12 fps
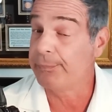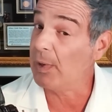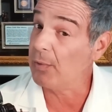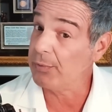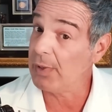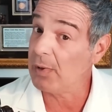
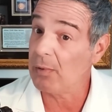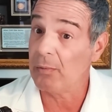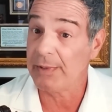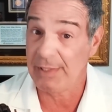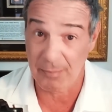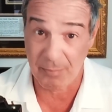Don't know.
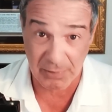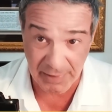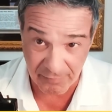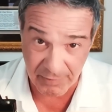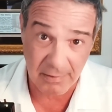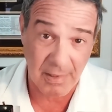He
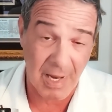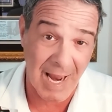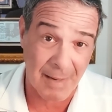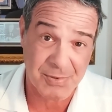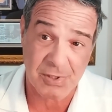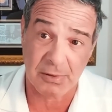believed it?
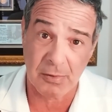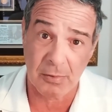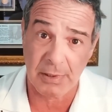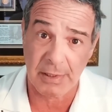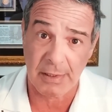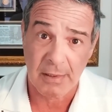Absolutely.